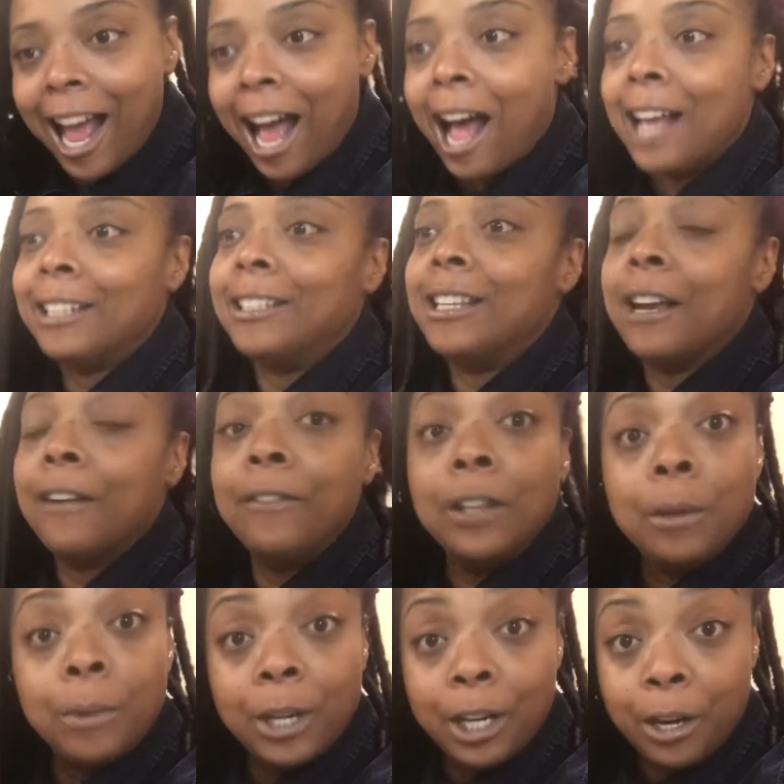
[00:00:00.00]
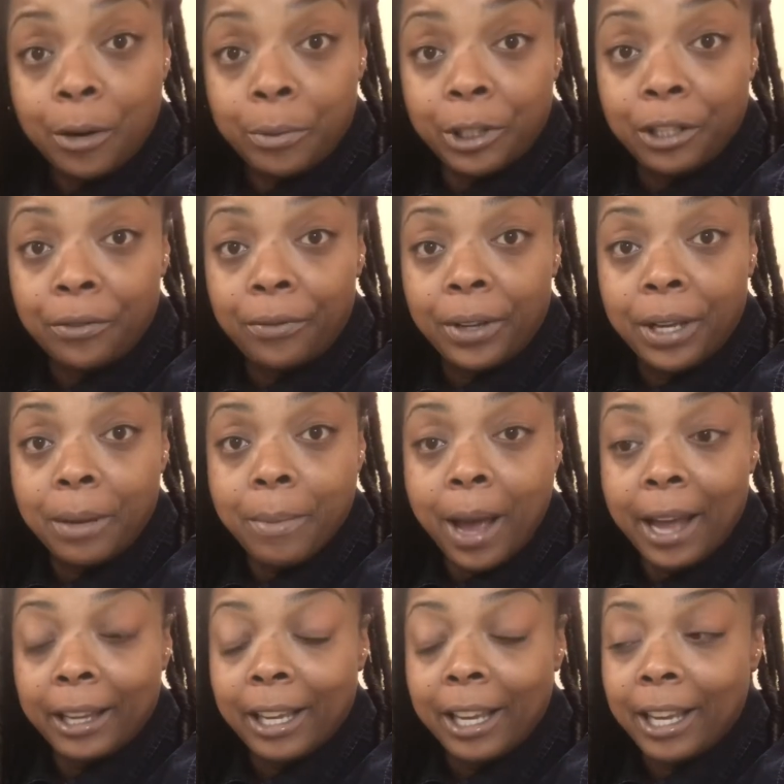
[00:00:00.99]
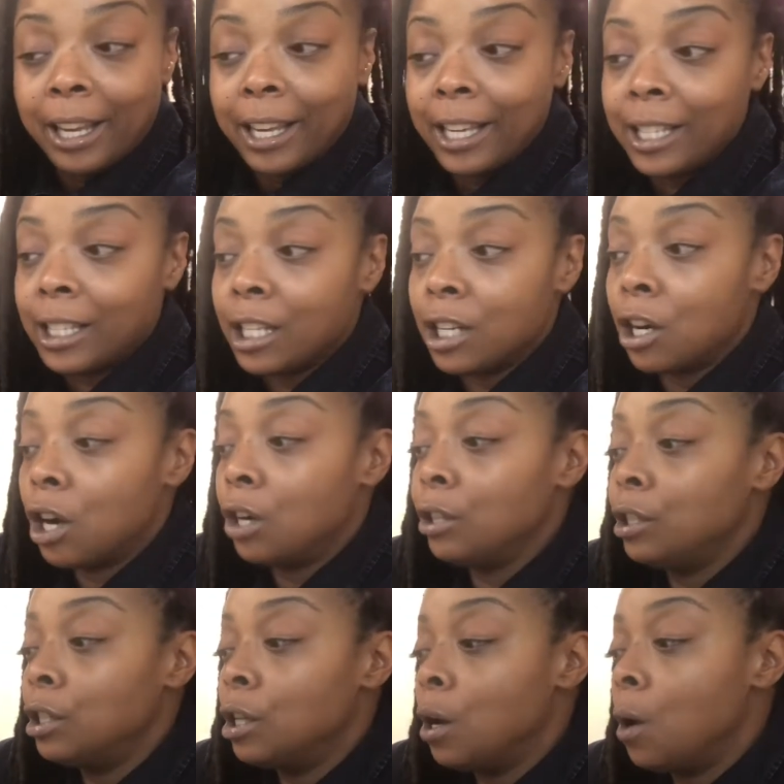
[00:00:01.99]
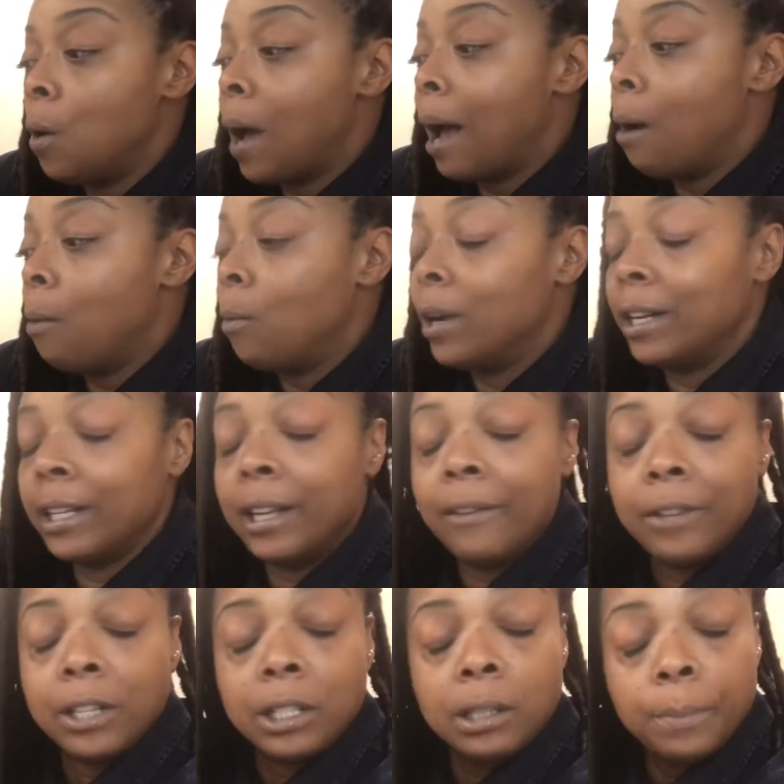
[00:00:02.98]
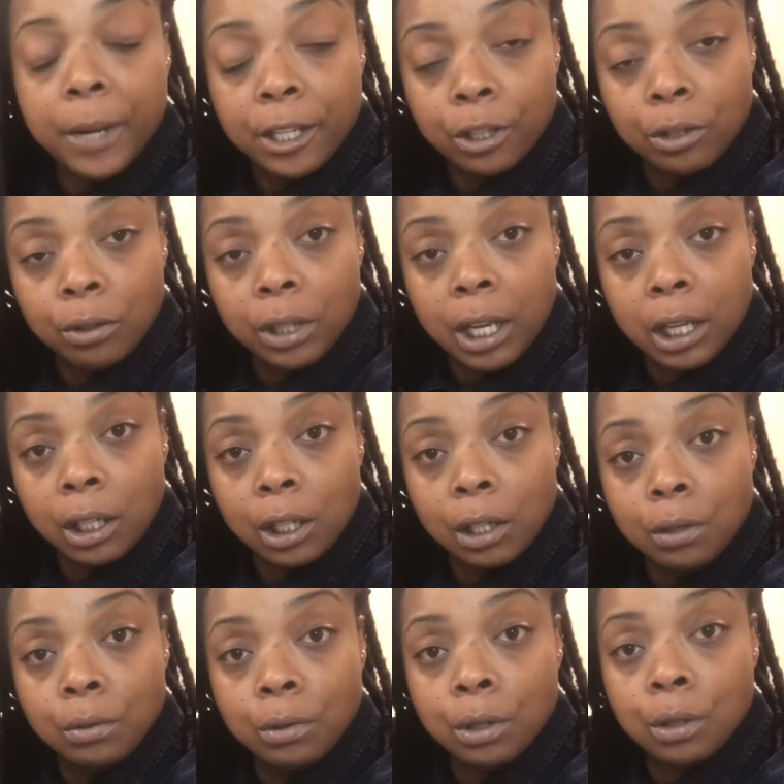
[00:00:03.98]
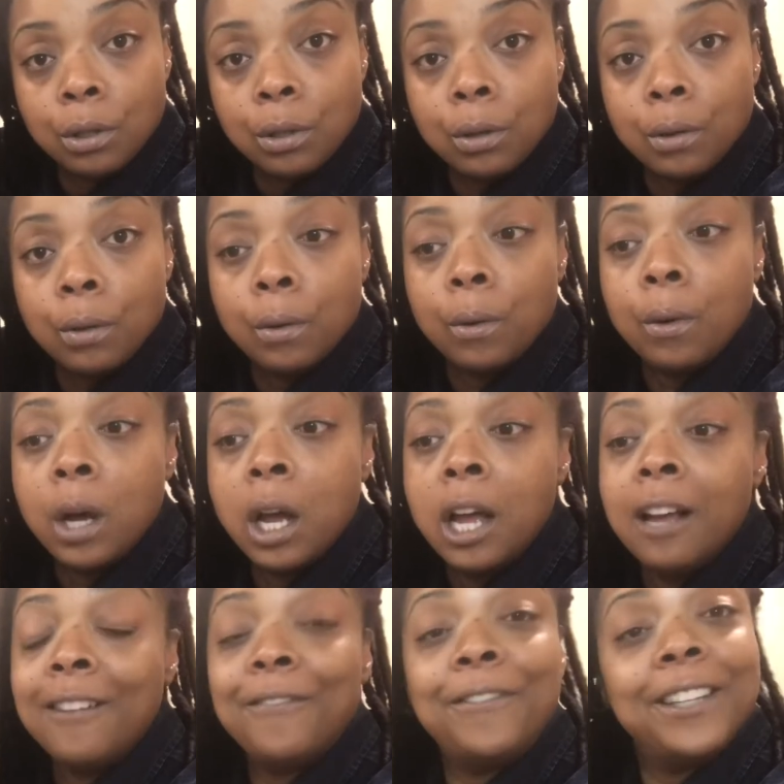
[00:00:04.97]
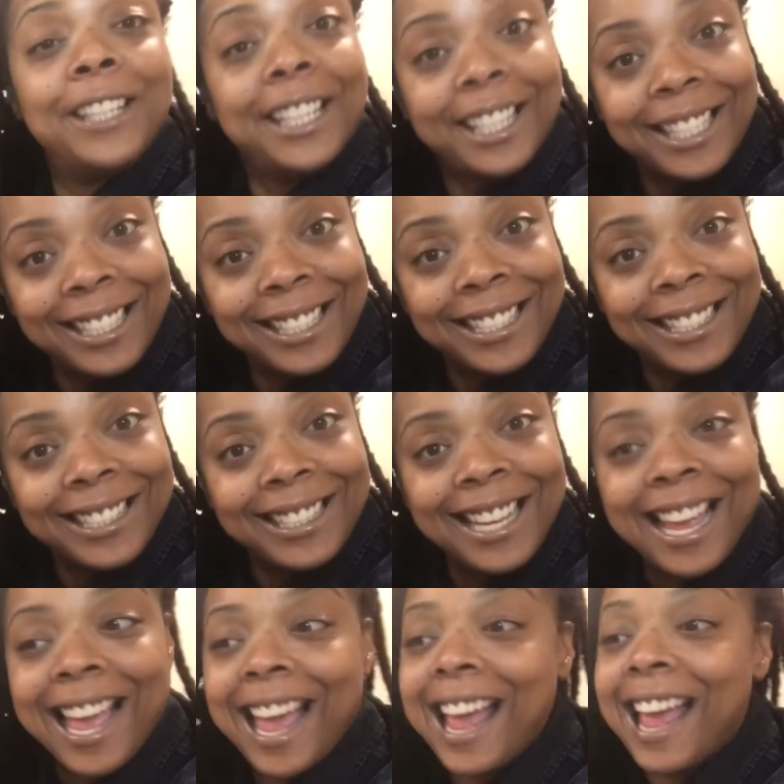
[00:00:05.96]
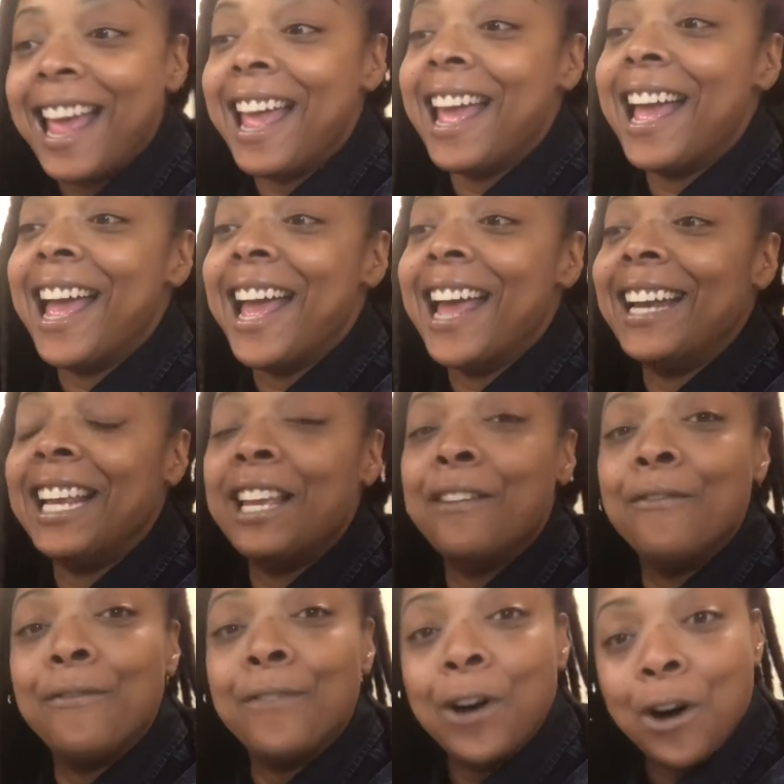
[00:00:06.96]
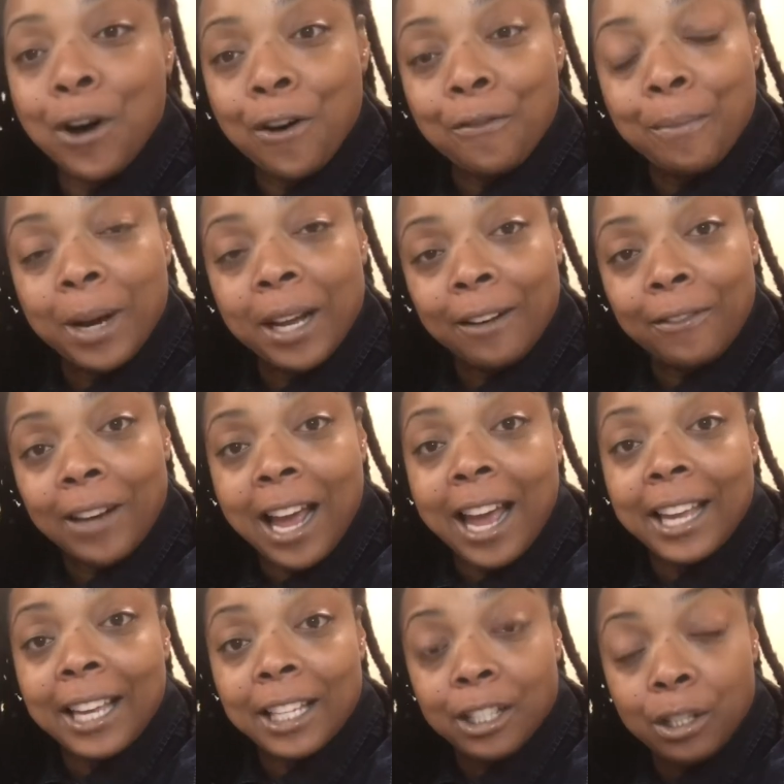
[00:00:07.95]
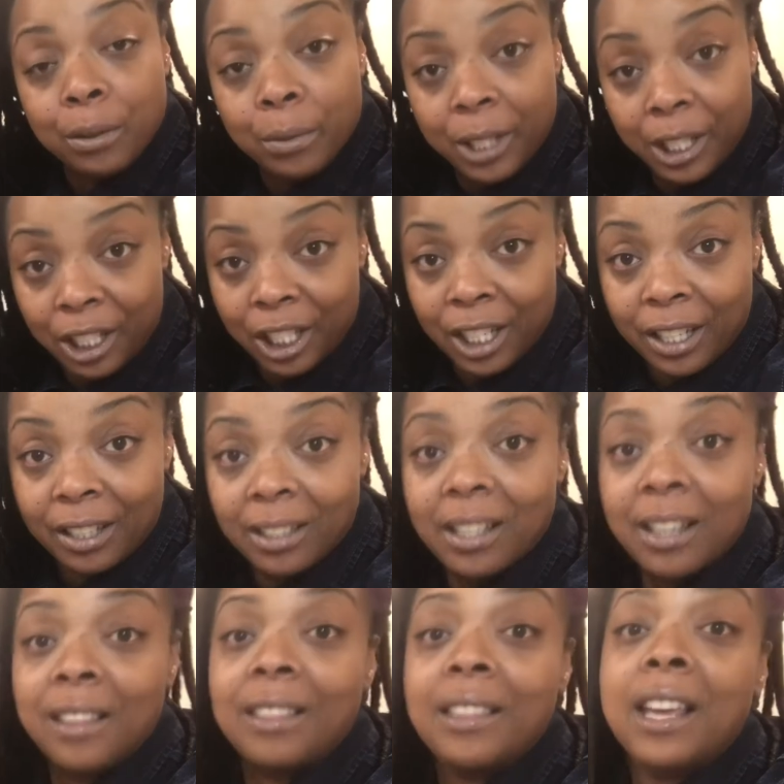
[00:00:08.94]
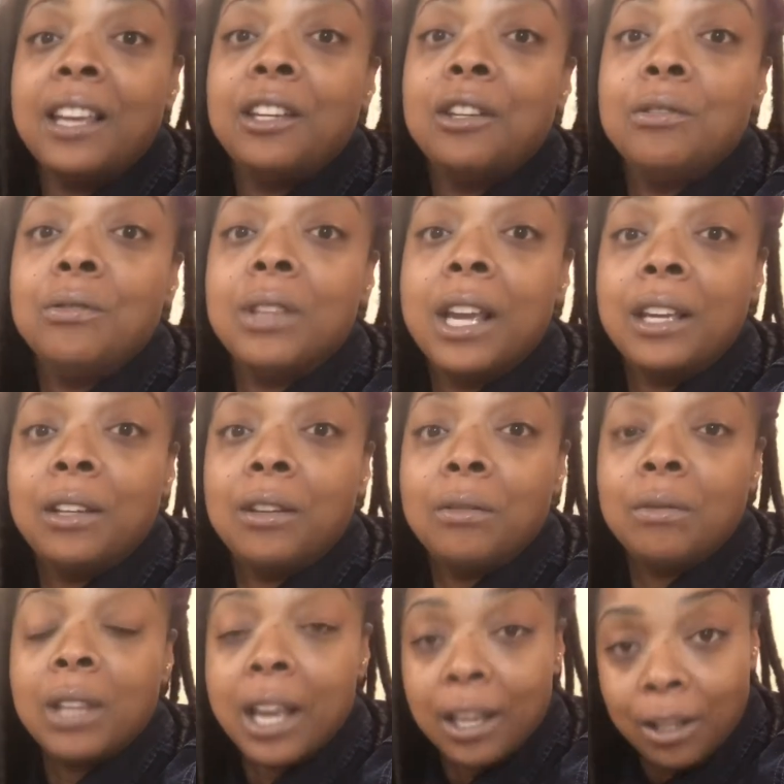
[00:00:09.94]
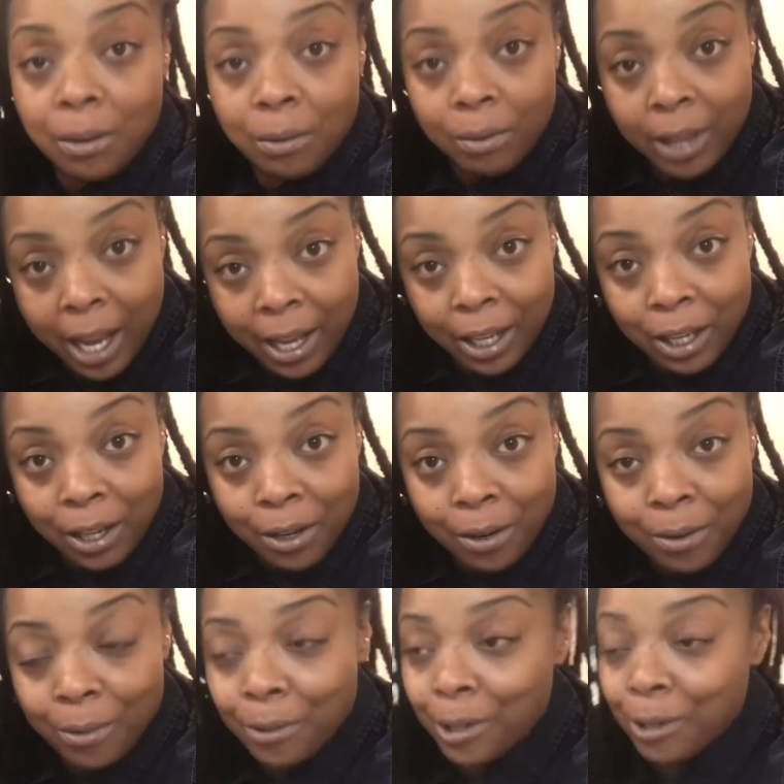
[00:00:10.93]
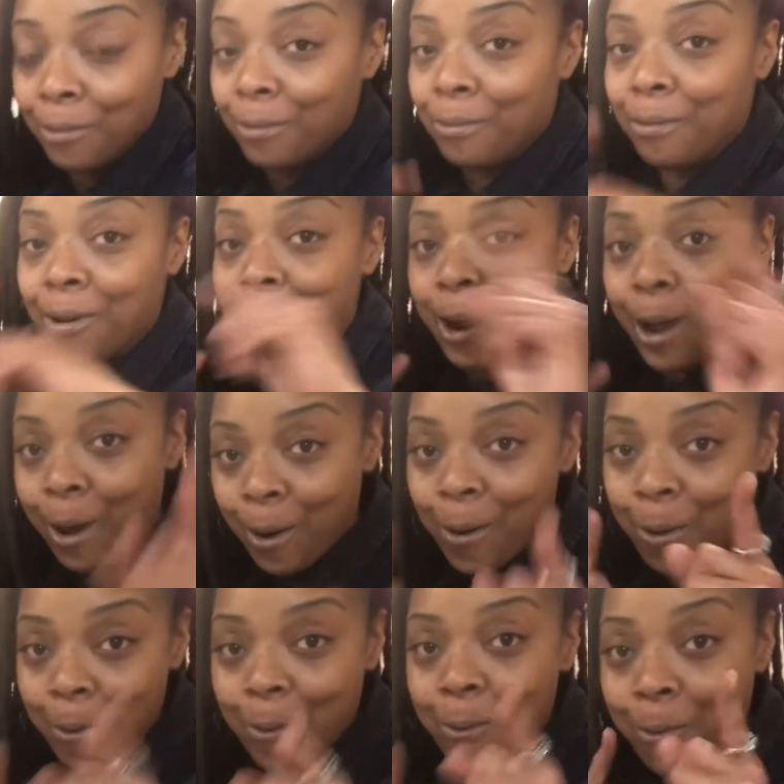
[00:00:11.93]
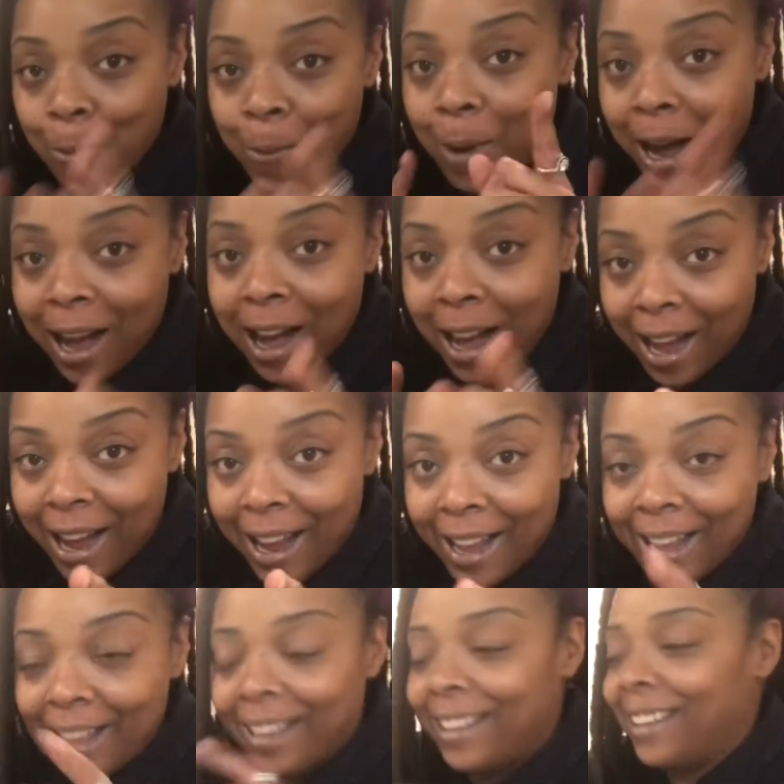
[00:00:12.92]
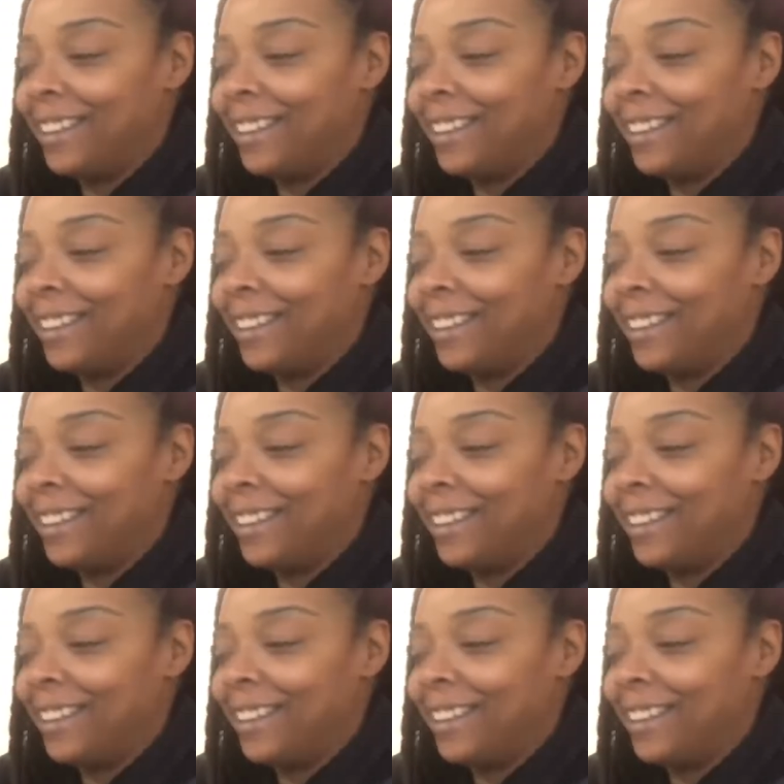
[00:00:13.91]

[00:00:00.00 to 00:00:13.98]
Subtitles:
I definitely want to know what your feedback is, and also I want to give a special thank you to Felice at Evolve Butterfly Intuition. Thank you, thank you, thank you, thank you. You know why.